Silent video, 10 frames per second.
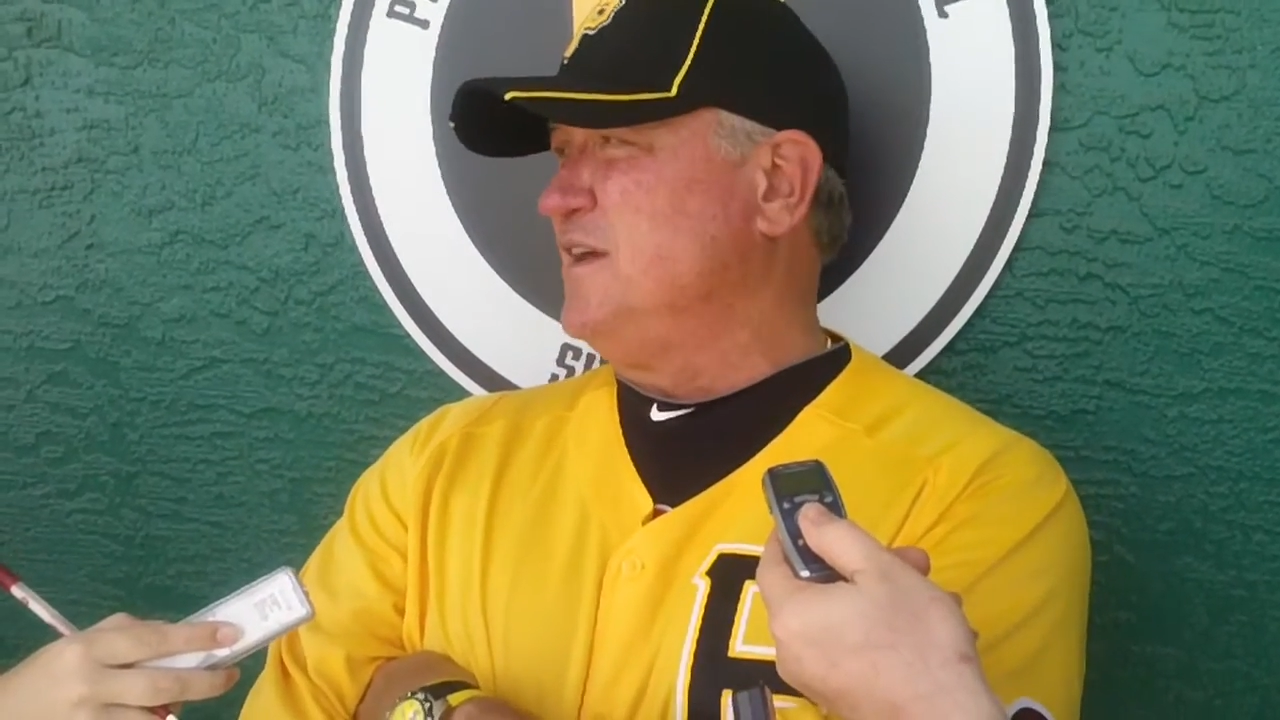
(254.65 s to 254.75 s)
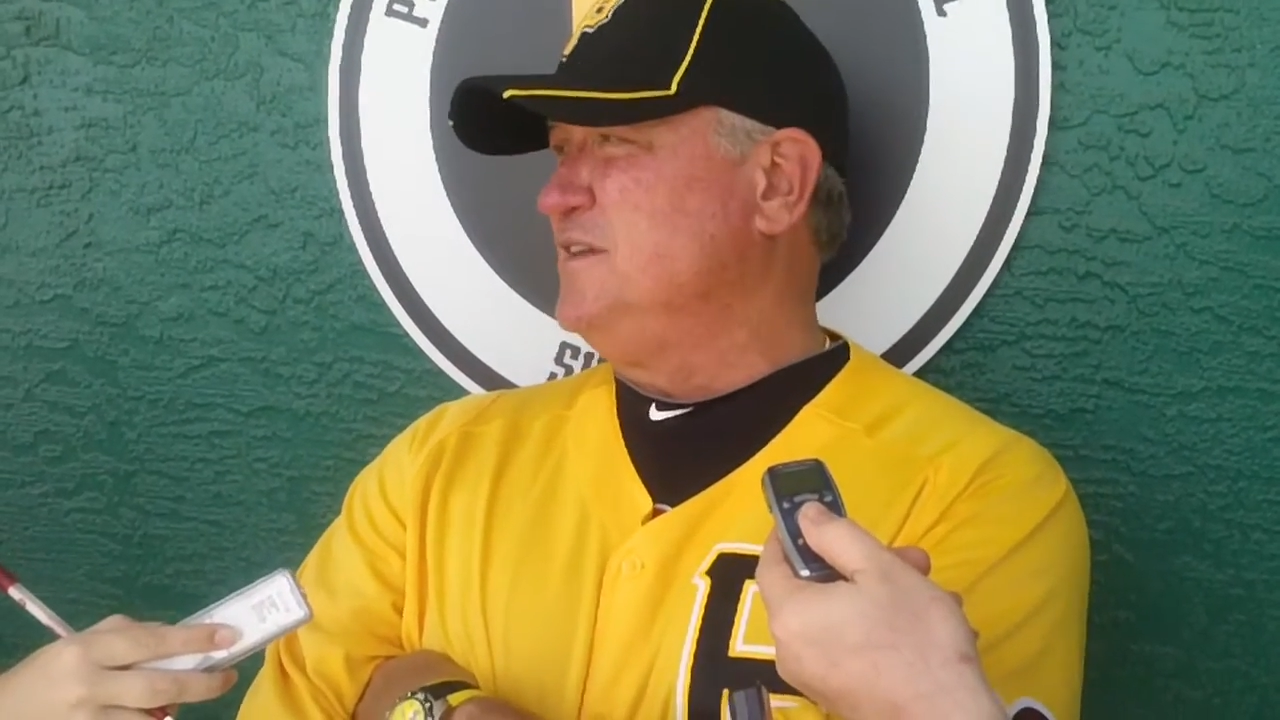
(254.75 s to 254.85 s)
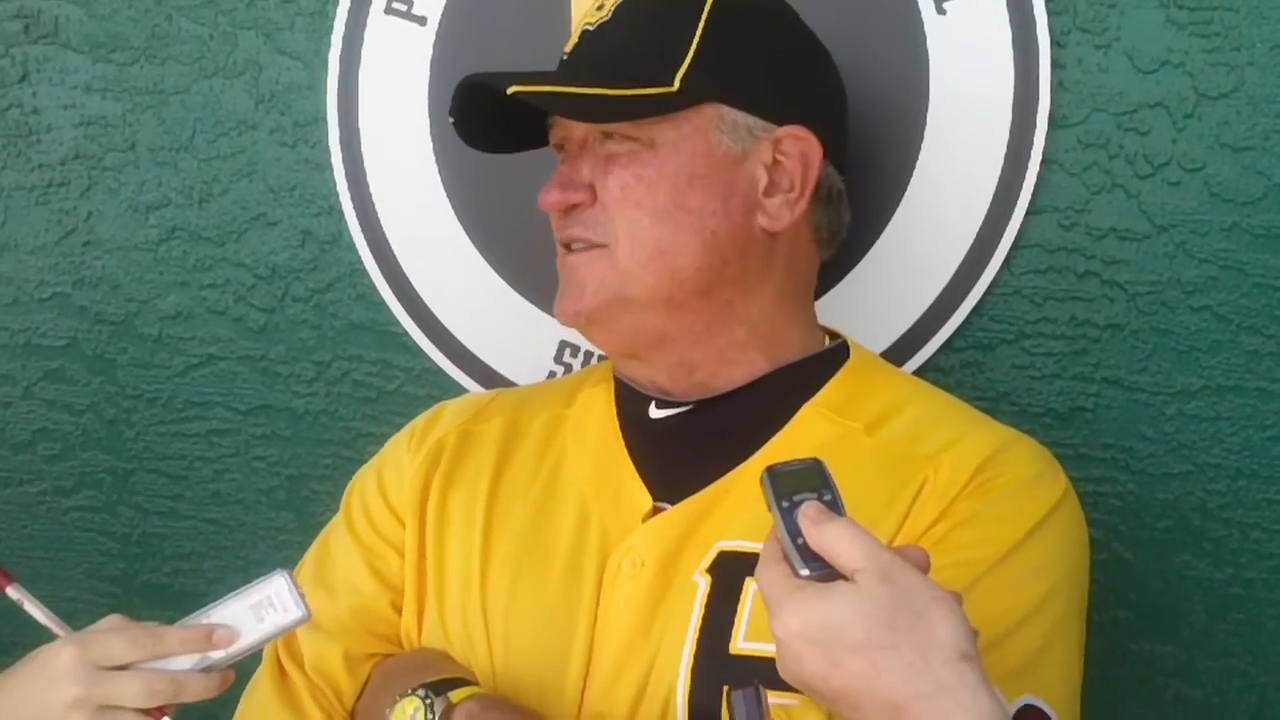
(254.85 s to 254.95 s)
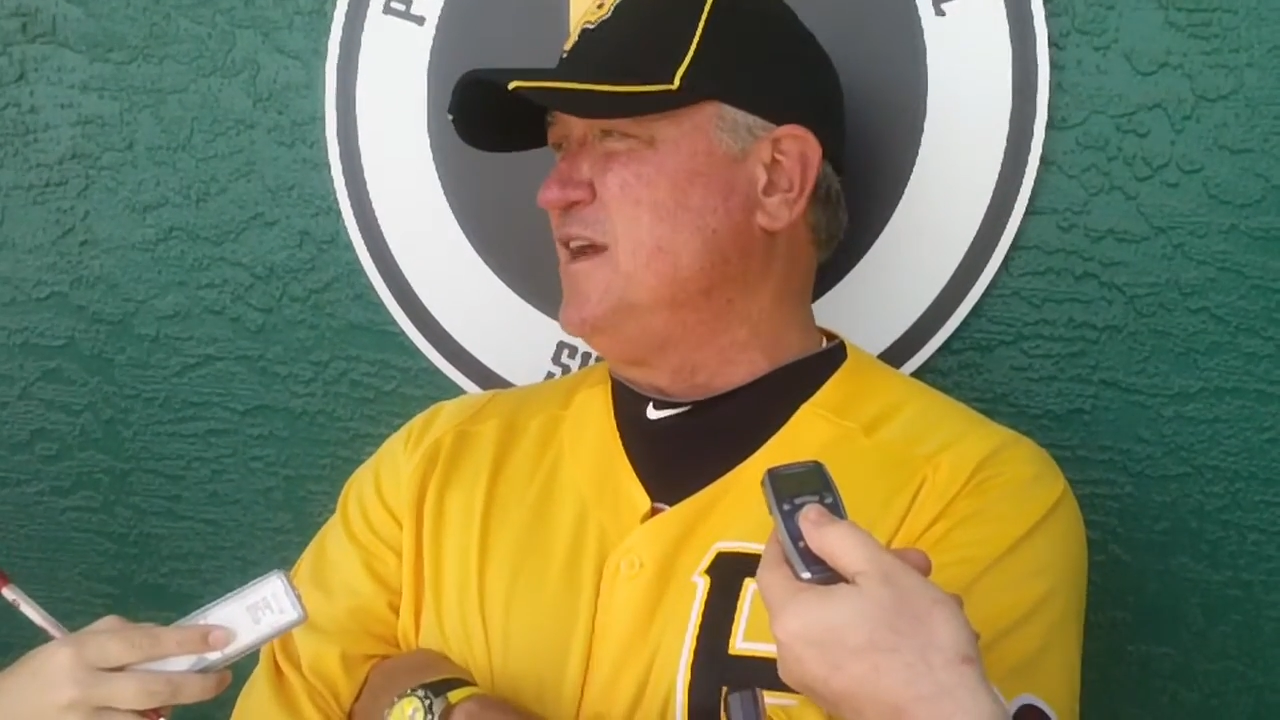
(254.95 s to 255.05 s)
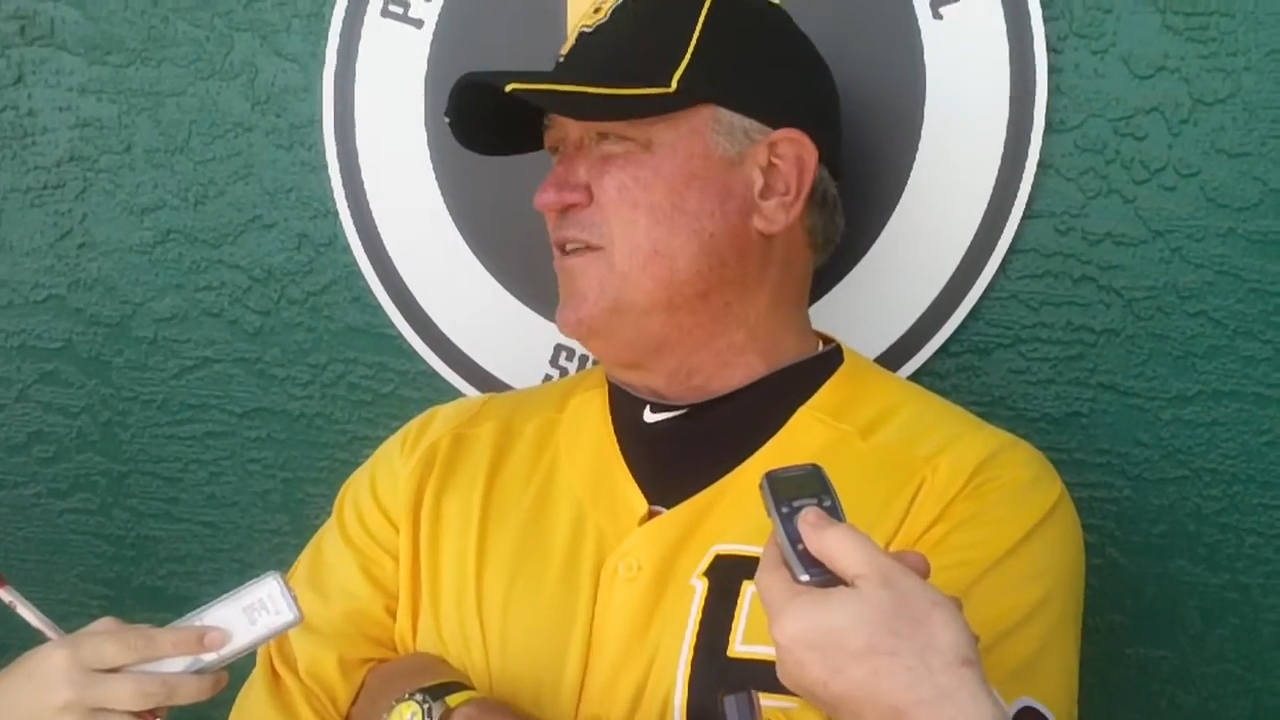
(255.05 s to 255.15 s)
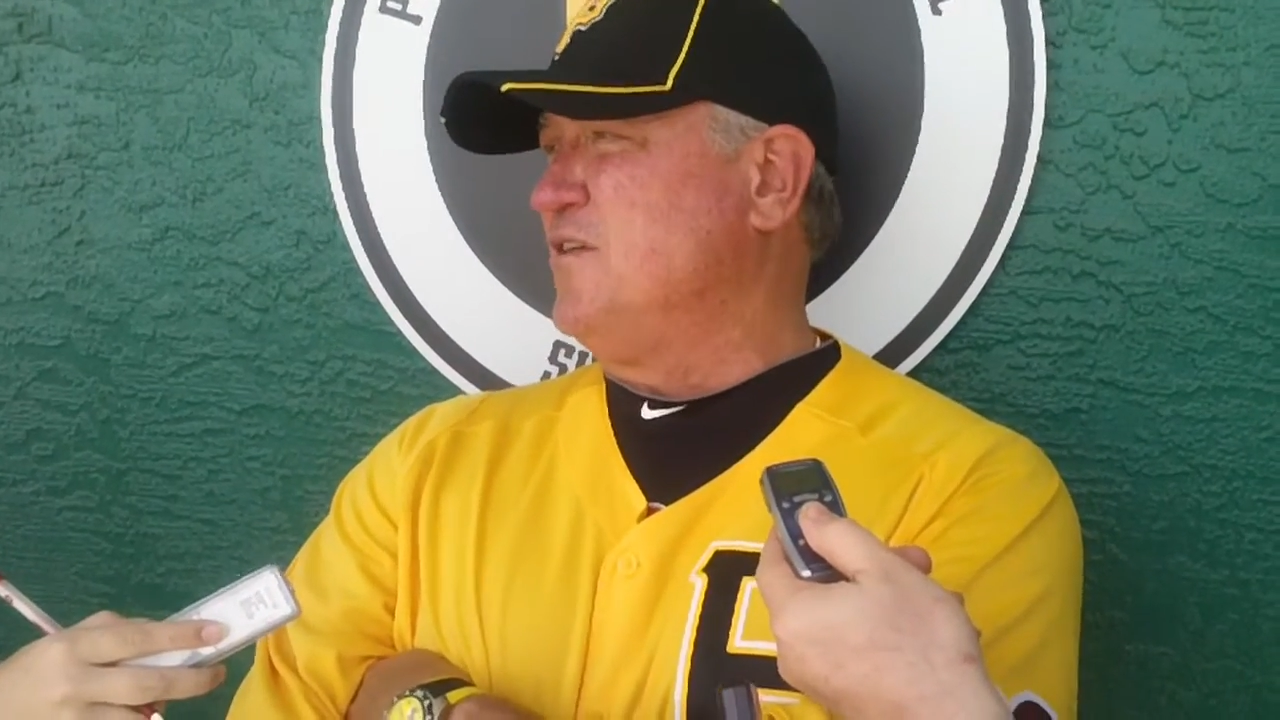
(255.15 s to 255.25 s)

He's got an